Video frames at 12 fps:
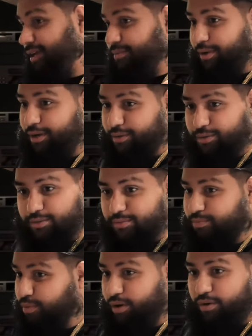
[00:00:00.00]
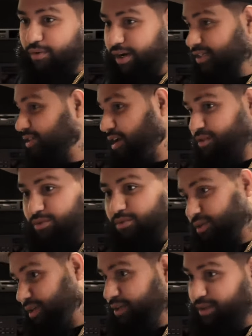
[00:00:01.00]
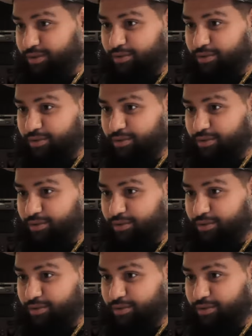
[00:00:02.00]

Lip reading: Medical, born and raised all through here.